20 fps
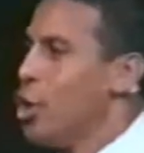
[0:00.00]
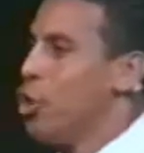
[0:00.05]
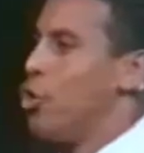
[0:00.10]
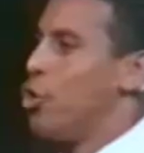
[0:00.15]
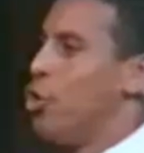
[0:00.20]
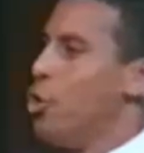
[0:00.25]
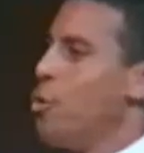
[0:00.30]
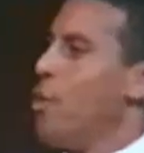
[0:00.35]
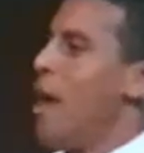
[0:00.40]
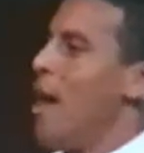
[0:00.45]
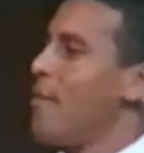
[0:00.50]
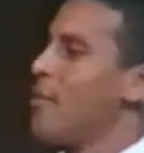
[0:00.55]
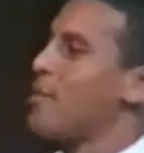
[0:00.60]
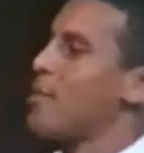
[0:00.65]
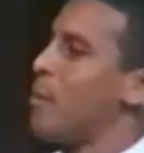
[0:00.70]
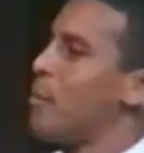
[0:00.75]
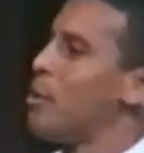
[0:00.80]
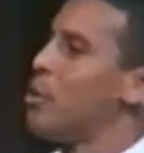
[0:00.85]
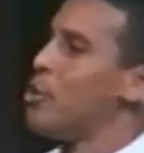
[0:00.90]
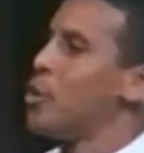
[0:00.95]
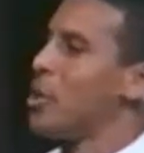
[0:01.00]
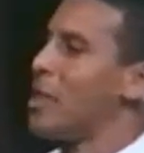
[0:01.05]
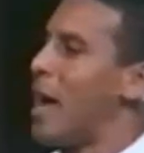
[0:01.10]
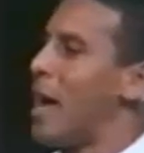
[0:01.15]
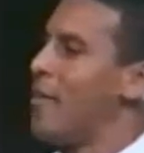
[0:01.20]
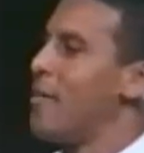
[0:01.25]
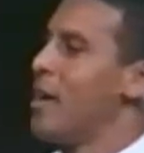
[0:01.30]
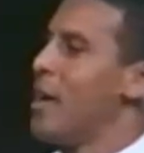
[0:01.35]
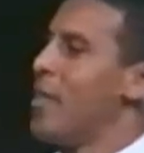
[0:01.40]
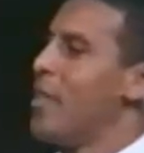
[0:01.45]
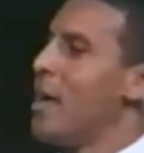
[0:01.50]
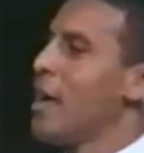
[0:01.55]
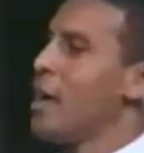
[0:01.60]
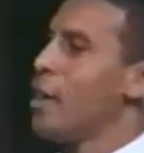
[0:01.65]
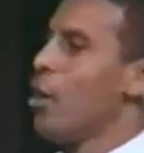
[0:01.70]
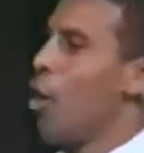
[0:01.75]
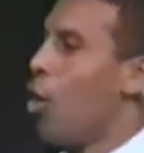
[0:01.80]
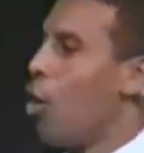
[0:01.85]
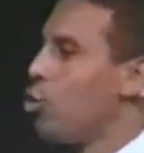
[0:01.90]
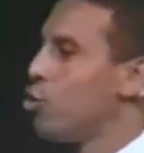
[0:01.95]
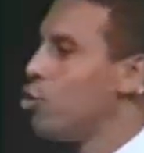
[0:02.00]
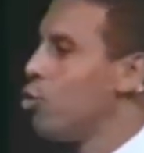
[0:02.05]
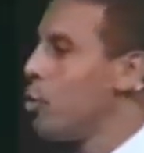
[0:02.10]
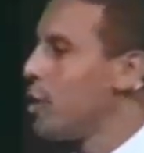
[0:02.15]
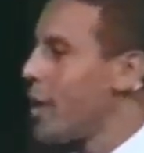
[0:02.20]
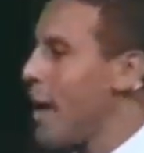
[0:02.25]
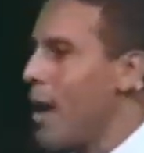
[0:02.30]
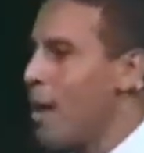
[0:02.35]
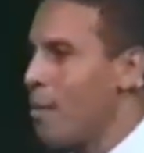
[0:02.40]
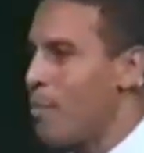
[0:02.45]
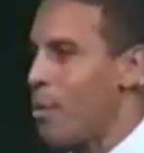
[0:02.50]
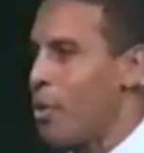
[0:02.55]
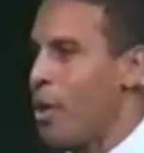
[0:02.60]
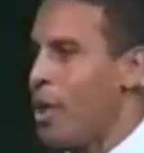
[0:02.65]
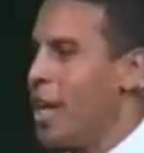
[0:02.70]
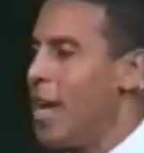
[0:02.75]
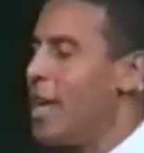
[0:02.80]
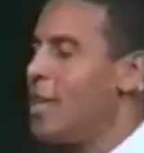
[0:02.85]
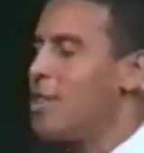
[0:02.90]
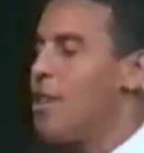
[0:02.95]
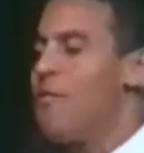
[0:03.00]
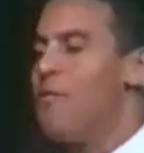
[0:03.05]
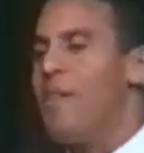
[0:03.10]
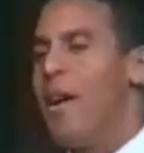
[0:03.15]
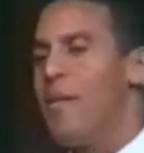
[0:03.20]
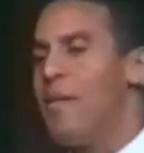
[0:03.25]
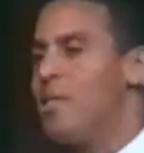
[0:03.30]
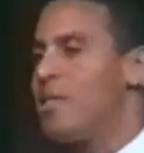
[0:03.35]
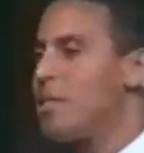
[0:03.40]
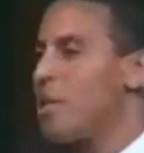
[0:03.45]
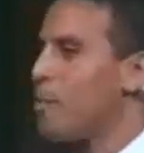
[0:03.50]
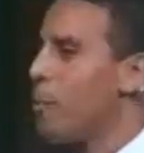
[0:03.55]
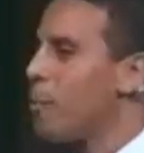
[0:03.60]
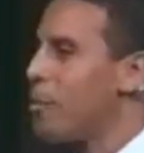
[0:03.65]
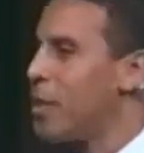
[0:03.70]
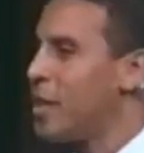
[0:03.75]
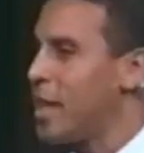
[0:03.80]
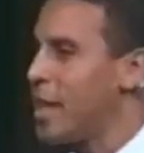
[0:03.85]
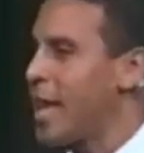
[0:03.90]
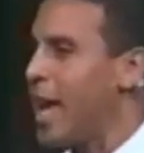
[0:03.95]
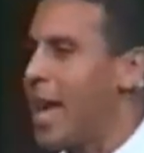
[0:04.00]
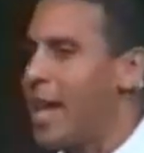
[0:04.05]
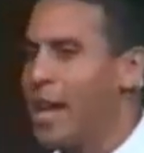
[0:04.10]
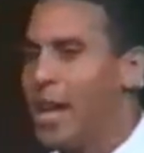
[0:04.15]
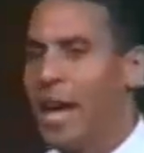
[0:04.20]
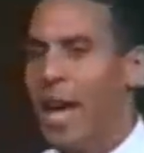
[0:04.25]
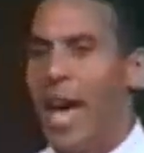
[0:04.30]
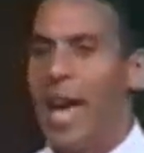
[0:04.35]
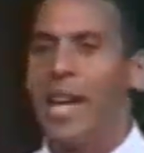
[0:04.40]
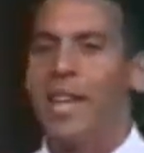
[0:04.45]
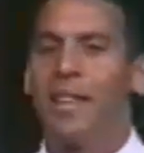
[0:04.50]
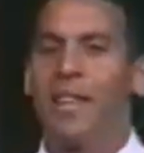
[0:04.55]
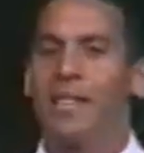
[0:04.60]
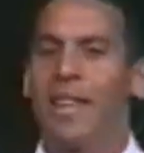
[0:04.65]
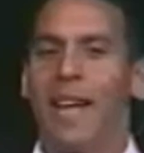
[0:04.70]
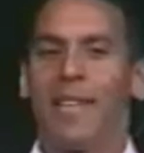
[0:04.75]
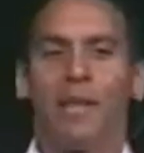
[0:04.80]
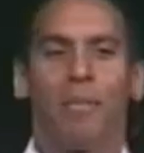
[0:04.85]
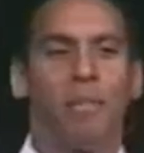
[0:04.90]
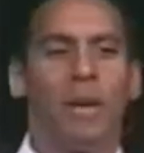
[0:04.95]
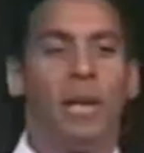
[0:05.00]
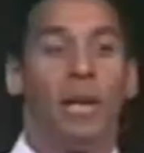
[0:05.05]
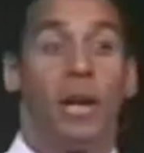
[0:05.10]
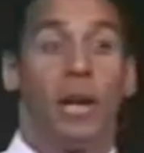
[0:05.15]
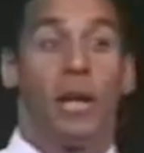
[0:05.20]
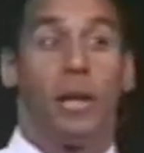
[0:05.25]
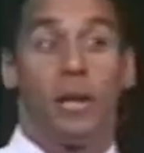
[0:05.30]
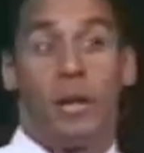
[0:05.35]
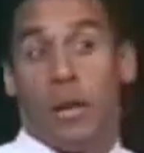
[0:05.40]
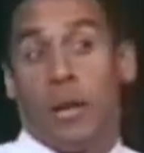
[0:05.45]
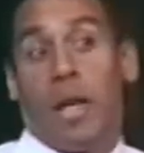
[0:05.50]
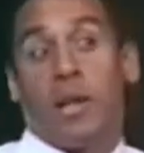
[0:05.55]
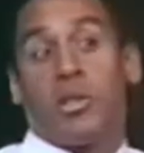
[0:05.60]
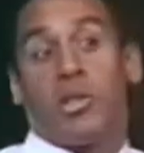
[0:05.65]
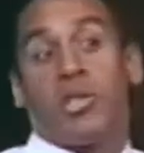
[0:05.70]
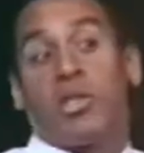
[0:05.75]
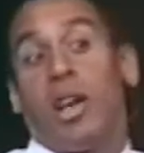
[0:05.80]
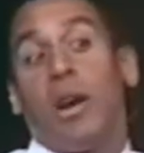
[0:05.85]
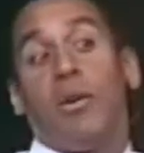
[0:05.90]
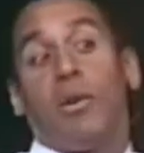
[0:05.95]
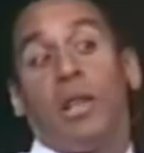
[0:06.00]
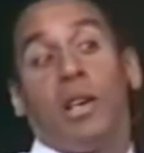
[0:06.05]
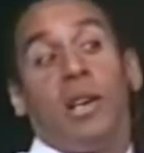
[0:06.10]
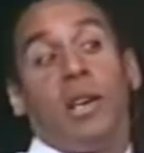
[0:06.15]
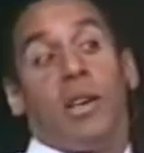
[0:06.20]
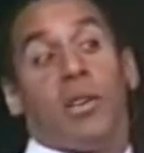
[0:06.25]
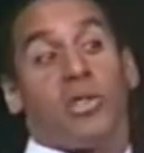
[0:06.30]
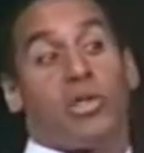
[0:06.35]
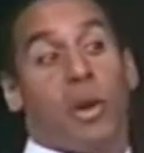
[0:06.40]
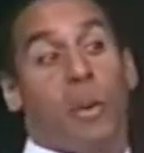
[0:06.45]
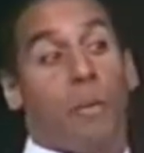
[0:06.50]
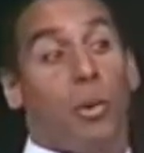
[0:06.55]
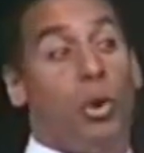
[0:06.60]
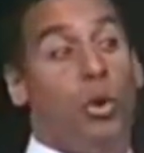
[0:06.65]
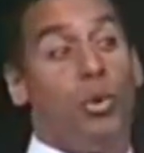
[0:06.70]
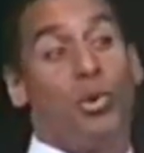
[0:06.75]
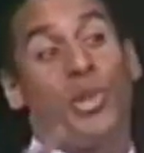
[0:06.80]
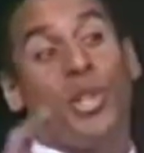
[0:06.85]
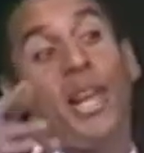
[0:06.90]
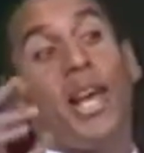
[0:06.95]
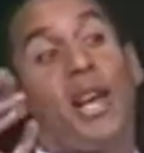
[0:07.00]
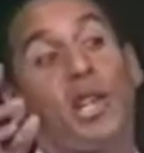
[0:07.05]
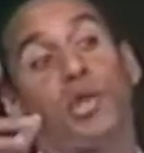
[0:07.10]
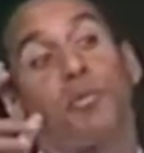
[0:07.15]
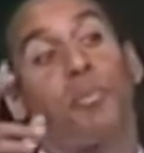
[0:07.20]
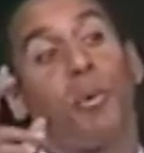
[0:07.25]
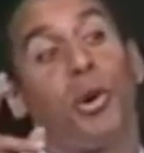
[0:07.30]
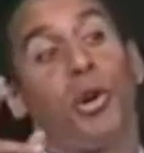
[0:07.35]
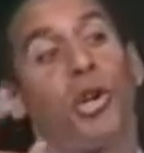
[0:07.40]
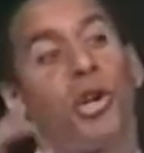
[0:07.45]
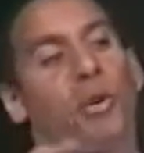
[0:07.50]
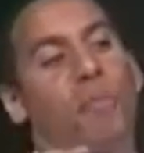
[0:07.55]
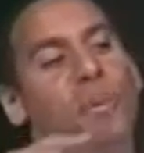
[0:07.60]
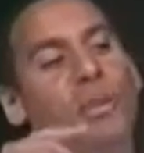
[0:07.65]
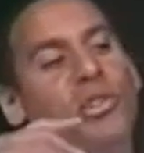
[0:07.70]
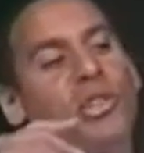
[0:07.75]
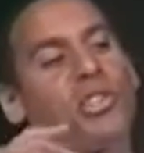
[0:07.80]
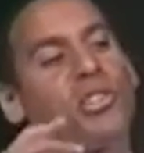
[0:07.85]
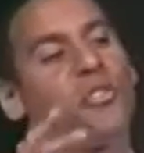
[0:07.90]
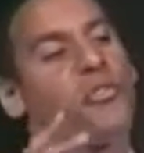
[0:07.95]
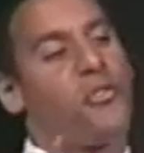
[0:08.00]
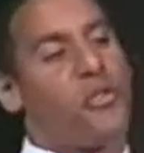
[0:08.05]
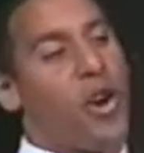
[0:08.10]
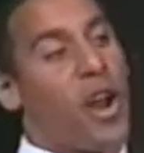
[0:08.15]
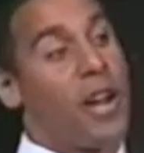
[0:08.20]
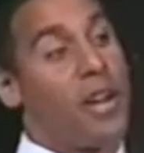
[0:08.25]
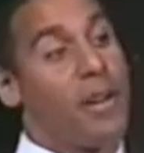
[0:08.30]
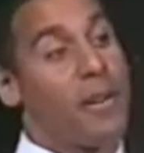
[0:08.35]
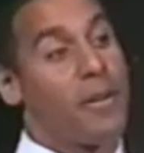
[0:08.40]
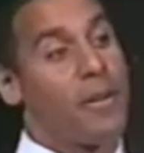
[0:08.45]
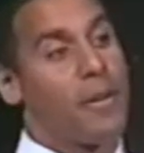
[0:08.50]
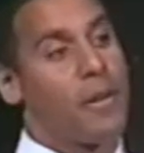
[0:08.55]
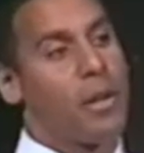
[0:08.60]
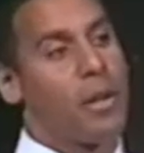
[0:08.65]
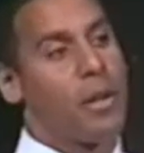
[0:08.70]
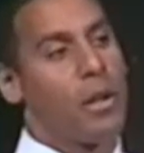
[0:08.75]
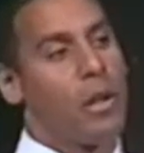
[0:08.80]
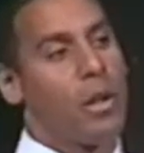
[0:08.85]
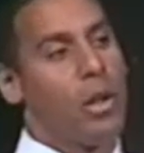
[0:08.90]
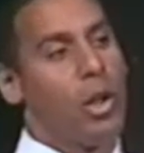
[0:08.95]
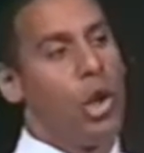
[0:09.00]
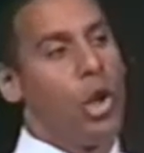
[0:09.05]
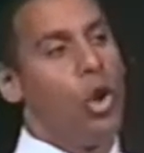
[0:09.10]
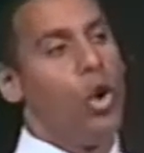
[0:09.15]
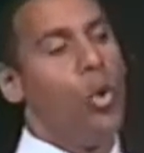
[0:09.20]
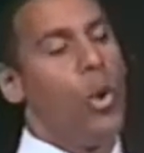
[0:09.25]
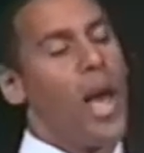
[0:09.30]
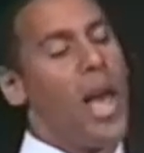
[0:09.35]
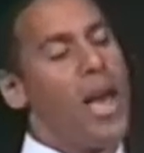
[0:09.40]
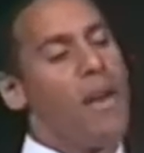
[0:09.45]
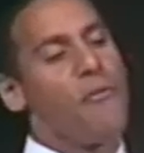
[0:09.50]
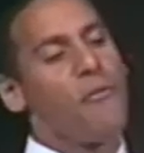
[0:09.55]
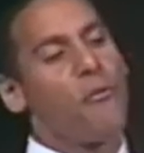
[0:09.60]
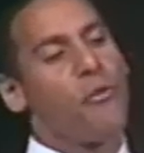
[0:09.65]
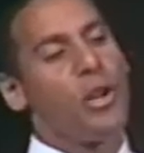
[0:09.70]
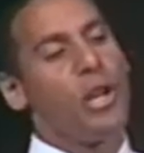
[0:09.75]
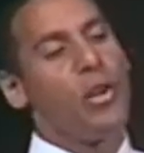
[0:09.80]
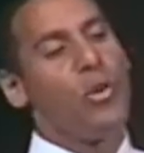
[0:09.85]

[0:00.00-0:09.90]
Do you have someone in your life that can hold you accountable? It's a very simple thing to get, and it doesn't have to be necessarily someone who's an expert. It could be just a friend who every